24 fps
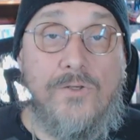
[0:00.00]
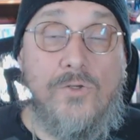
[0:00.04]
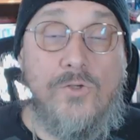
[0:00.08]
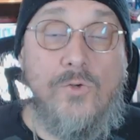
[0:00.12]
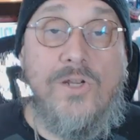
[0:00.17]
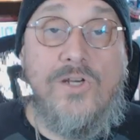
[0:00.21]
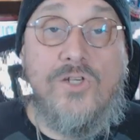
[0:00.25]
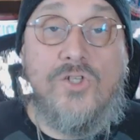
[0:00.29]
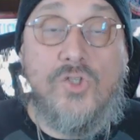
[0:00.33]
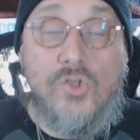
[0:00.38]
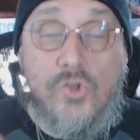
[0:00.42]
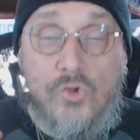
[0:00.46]

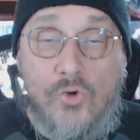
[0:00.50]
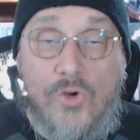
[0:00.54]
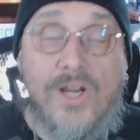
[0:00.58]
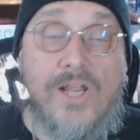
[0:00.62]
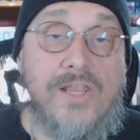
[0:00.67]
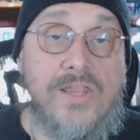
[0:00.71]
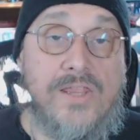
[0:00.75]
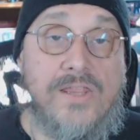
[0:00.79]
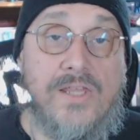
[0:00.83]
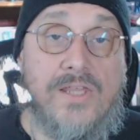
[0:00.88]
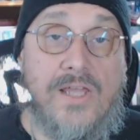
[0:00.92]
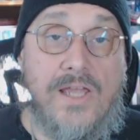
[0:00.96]
Doing
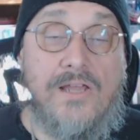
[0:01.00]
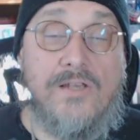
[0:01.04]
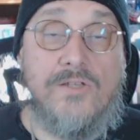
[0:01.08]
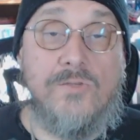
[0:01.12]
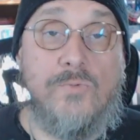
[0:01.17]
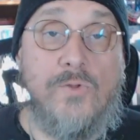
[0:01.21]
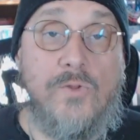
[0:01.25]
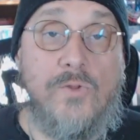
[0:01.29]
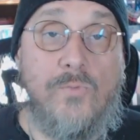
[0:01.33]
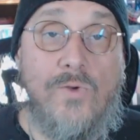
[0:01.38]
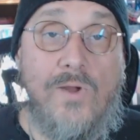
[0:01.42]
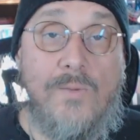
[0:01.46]
trick things
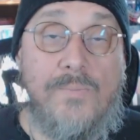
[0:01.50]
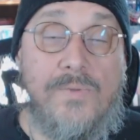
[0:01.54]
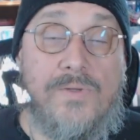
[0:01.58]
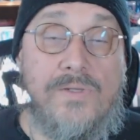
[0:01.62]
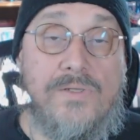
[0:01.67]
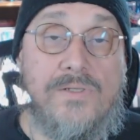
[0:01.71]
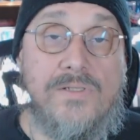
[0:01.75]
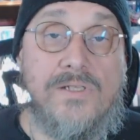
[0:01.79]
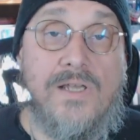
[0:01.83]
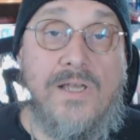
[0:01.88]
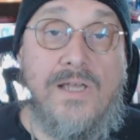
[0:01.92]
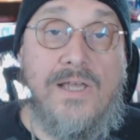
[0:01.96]
with
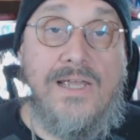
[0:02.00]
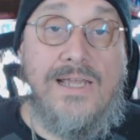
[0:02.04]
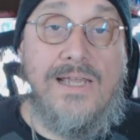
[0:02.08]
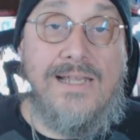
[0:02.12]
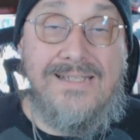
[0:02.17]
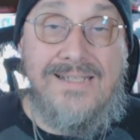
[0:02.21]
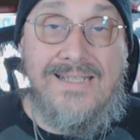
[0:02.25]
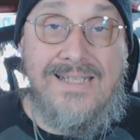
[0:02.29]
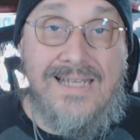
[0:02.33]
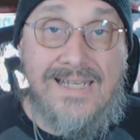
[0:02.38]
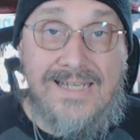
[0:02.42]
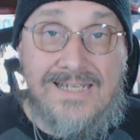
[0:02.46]
weapons
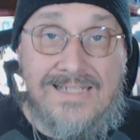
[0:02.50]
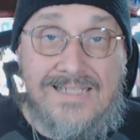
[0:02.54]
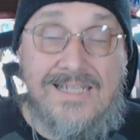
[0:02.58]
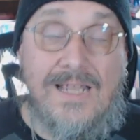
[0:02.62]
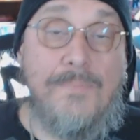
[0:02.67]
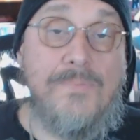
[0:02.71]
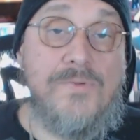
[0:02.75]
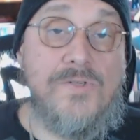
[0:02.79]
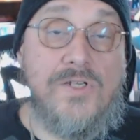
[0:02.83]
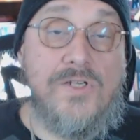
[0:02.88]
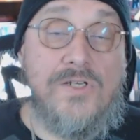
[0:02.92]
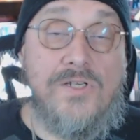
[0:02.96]
is the
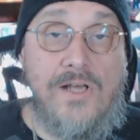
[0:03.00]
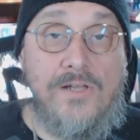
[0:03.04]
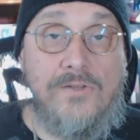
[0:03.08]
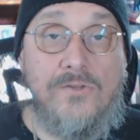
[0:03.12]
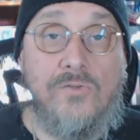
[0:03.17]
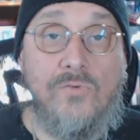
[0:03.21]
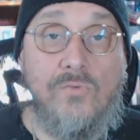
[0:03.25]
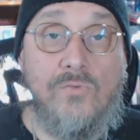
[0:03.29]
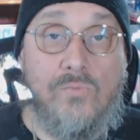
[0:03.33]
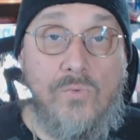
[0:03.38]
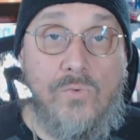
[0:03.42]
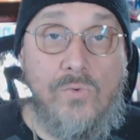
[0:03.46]
exception,
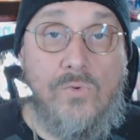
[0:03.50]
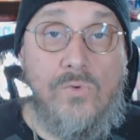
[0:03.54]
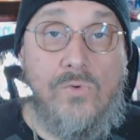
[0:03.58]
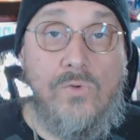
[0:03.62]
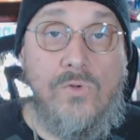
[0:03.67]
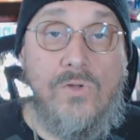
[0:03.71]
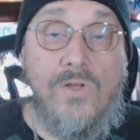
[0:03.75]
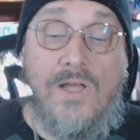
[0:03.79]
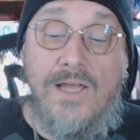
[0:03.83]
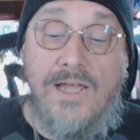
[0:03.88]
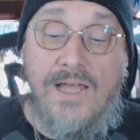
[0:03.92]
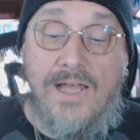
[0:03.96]
not the
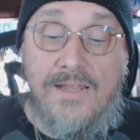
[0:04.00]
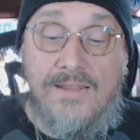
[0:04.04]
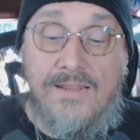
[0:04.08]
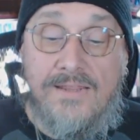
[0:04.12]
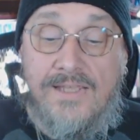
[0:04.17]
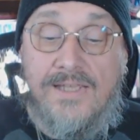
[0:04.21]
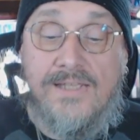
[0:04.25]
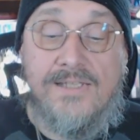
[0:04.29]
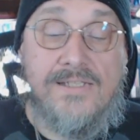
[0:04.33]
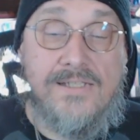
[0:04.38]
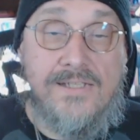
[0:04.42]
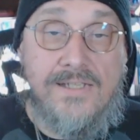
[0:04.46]
rule. And
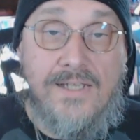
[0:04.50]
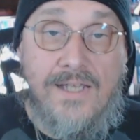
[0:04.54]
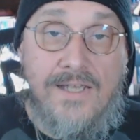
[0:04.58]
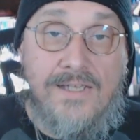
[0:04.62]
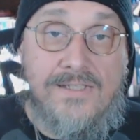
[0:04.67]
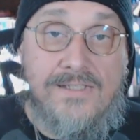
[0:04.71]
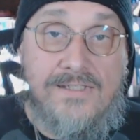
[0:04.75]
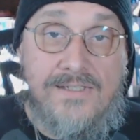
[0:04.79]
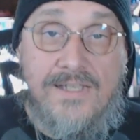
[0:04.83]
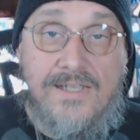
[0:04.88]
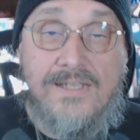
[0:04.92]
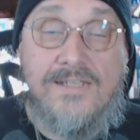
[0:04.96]
this
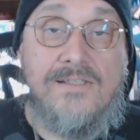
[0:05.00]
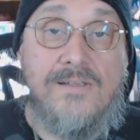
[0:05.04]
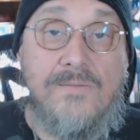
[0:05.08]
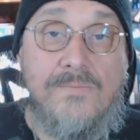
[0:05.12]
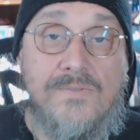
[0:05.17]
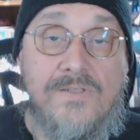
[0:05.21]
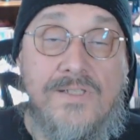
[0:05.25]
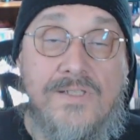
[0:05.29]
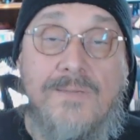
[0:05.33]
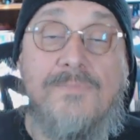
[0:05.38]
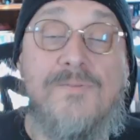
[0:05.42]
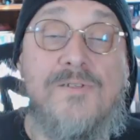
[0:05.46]

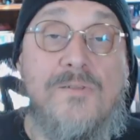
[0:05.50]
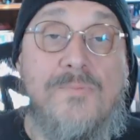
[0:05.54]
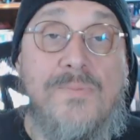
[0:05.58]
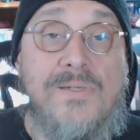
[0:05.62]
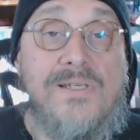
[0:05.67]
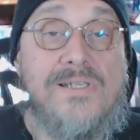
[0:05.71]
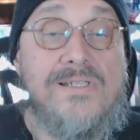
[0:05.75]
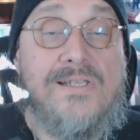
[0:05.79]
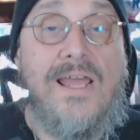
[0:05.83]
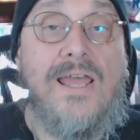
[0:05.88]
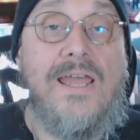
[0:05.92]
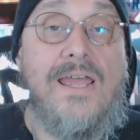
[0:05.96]
system seems to
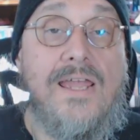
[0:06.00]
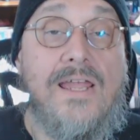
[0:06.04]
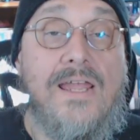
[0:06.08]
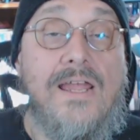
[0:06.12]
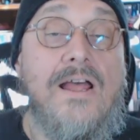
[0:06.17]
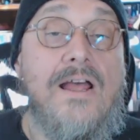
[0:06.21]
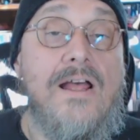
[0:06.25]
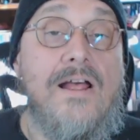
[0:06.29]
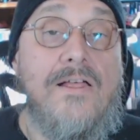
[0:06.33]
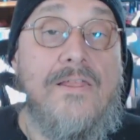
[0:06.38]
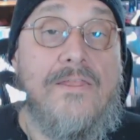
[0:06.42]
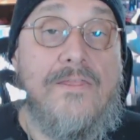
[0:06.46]
be saying
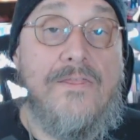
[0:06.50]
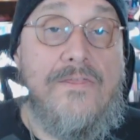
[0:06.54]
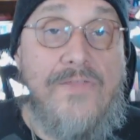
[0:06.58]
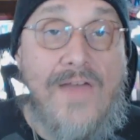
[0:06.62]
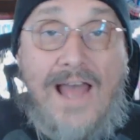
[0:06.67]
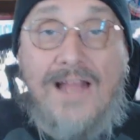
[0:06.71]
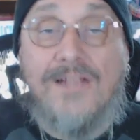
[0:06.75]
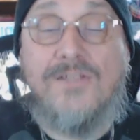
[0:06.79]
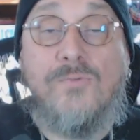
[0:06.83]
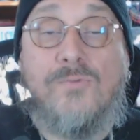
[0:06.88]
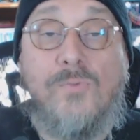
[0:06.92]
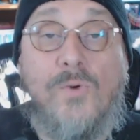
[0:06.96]

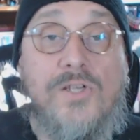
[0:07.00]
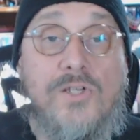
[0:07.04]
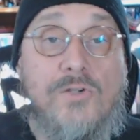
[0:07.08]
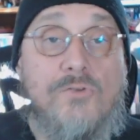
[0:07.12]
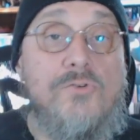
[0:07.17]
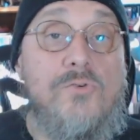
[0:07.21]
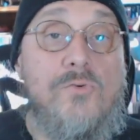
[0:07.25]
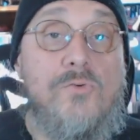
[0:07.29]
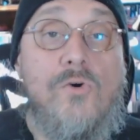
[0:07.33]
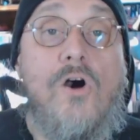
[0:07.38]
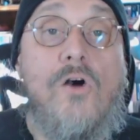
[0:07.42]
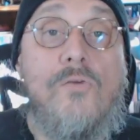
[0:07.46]
that's what you
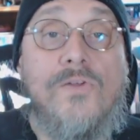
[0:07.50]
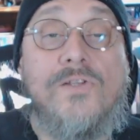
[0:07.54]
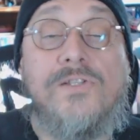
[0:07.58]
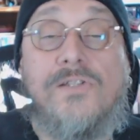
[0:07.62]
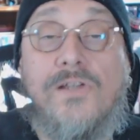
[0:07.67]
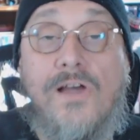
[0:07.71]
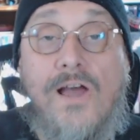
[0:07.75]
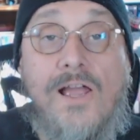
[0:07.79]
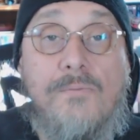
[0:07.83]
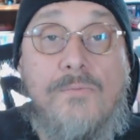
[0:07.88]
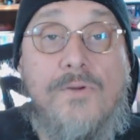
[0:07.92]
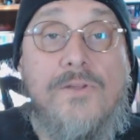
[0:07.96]
do all the
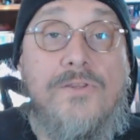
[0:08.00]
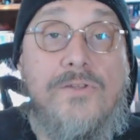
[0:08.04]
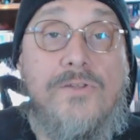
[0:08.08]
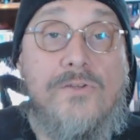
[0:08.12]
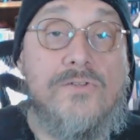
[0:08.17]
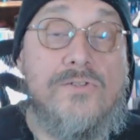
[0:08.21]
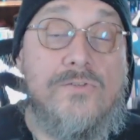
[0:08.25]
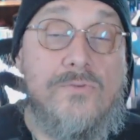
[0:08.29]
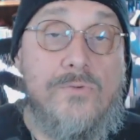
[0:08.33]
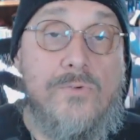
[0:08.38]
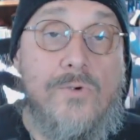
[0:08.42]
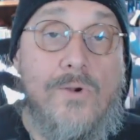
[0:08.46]
time with
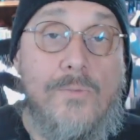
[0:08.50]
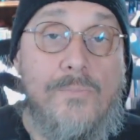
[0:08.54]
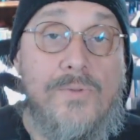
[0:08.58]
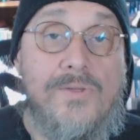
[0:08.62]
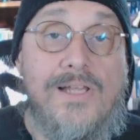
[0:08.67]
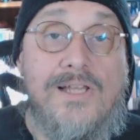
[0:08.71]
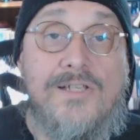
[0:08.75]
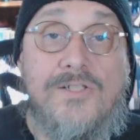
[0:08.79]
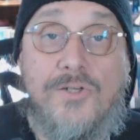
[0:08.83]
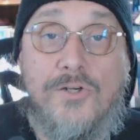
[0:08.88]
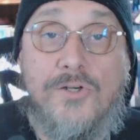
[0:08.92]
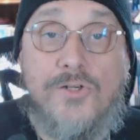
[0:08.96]
your weapon.
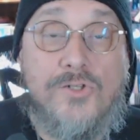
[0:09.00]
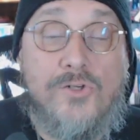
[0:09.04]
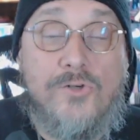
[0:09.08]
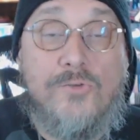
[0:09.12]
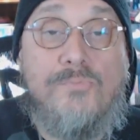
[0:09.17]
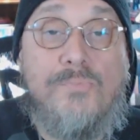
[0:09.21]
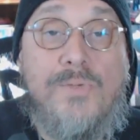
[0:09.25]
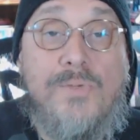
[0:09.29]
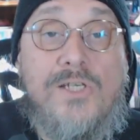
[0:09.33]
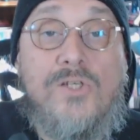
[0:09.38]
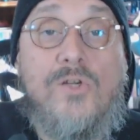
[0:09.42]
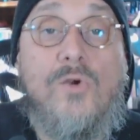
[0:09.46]
That's you
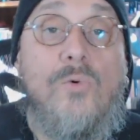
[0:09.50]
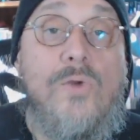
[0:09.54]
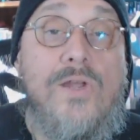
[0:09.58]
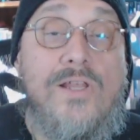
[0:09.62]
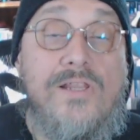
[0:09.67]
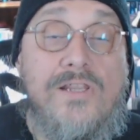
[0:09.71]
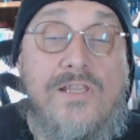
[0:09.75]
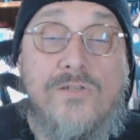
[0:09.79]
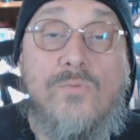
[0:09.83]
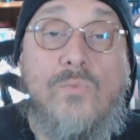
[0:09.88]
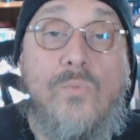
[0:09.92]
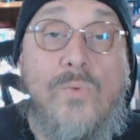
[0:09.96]
should be
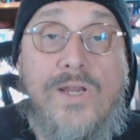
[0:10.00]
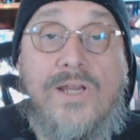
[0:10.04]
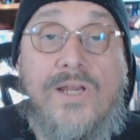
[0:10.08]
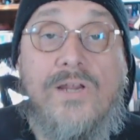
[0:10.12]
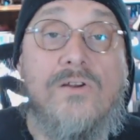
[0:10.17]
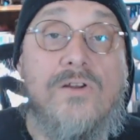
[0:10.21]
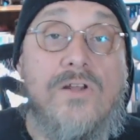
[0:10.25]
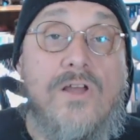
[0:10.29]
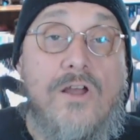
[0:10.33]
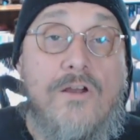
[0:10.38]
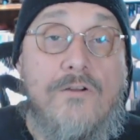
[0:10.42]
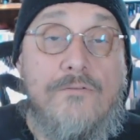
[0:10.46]
doing these
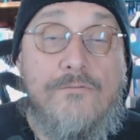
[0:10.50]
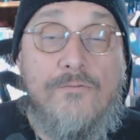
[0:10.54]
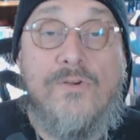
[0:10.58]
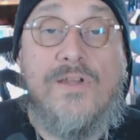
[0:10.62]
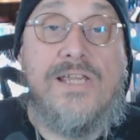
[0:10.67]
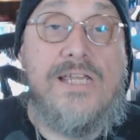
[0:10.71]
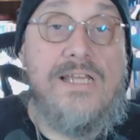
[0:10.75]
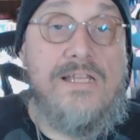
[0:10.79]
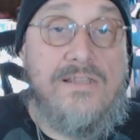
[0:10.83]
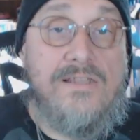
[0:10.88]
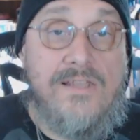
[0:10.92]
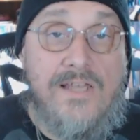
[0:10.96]
weird,
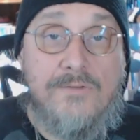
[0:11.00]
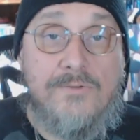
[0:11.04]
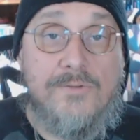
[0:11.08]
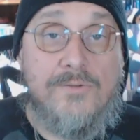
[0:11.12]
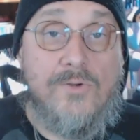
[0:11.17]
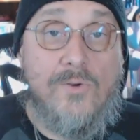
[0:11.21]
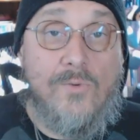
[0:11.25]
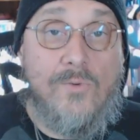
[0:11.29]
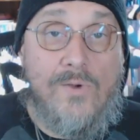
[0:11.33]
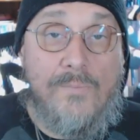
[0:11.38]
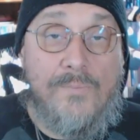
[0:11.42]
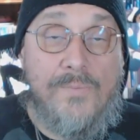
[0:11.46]
freaky things
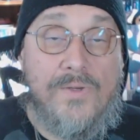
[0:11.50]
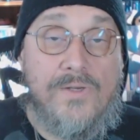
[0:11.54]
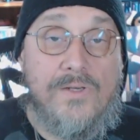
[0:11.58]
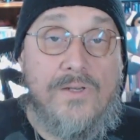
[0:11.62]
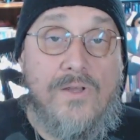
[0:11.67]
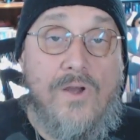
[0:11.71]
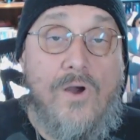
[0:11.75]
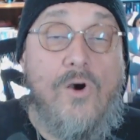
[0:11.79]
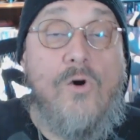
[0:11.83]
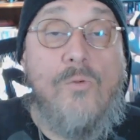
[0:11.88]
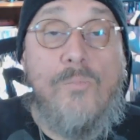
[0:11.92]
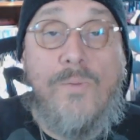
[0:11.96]
with your weapon.
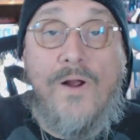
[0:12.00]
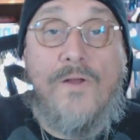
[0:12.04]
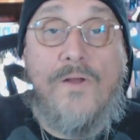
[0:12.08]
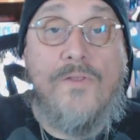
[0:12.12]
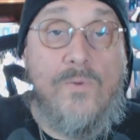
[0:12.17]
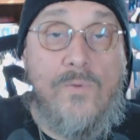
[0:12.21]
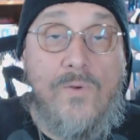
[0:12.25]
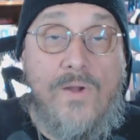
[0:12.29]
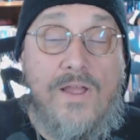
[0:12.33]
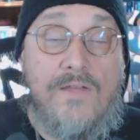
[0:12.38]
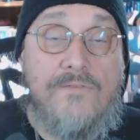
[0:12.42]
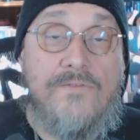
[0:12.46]
Oh, by
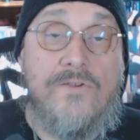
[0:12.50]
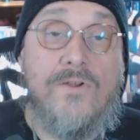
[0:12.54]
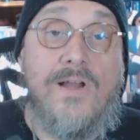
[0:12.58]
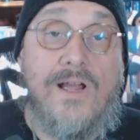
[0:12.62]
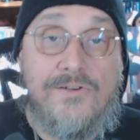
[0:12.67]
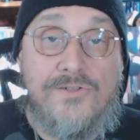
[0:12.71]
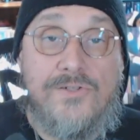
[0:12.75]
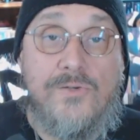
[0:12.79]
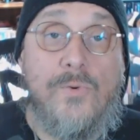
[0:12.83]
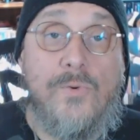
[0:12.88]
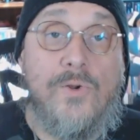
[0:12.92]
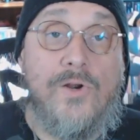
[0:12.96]
the way, if you
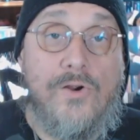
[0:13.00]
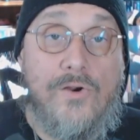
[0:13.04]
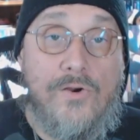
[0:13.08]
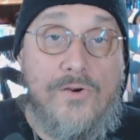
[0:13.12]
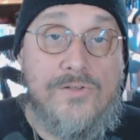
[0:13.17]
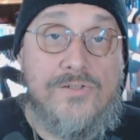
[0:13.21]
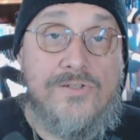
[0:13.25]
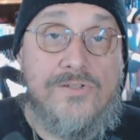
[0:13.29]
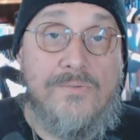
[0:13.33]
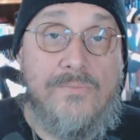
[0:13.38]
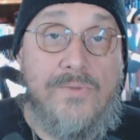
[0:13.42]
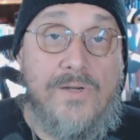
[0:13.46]
actually want to
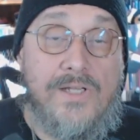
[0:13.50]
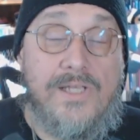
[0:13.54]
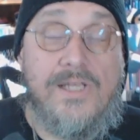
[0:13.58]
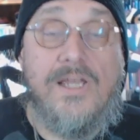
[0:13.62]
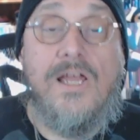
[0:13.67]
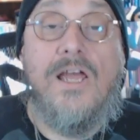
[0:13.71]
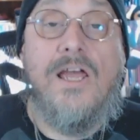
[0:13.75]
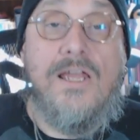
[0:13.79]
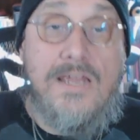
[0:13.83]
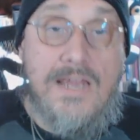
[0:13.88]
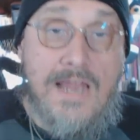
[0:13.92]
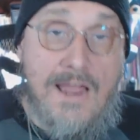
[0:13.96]
hurt somebody,
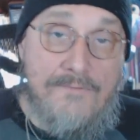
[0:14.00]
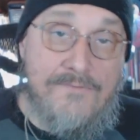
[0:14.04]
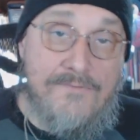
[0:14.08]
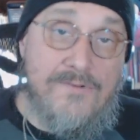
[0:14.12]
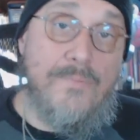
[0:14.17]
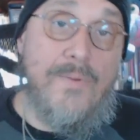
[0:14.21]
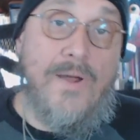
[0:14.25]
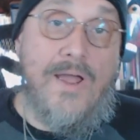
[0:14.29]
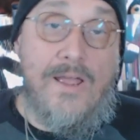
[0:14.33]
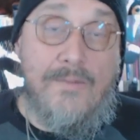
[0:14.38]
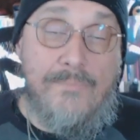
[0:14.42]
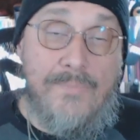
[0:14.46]
you have
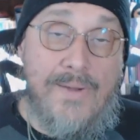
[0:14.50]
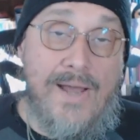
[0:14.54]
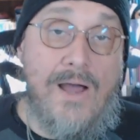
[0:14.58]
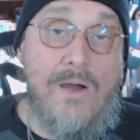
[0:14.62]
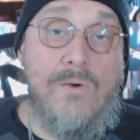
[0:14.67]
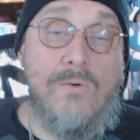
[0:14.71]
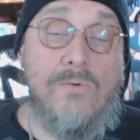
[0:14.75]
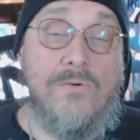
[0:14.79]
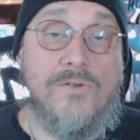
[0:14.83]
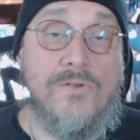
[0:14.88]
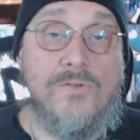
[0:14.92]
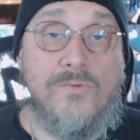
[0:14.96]
to buy a
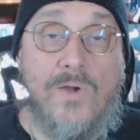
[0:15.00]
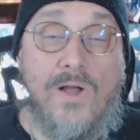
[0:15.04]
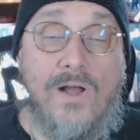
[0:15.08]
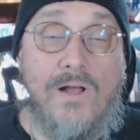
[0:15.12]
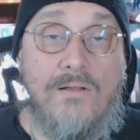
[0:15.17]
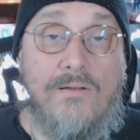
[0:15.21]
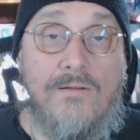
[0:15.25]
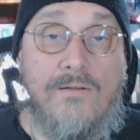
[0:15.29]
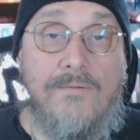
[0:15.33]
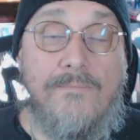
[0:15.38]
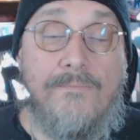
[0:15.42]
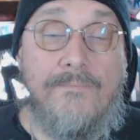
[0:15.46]
power as
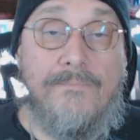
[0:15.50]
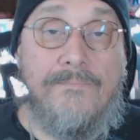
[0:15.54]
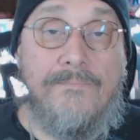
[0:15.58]
well.